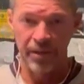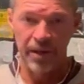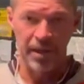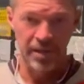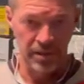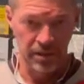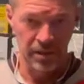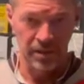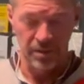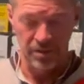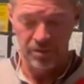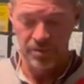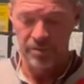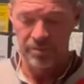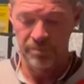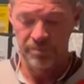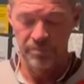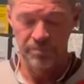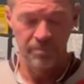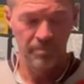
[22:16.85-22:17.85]
that deer
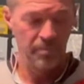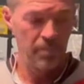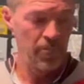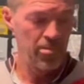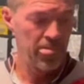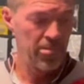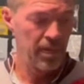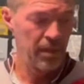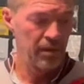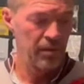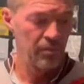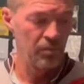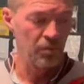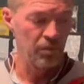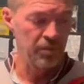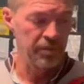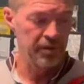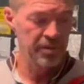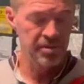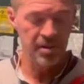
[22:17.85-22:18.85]

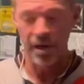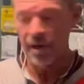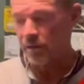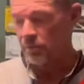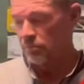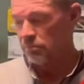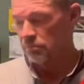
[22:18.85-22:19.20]
with this arrow.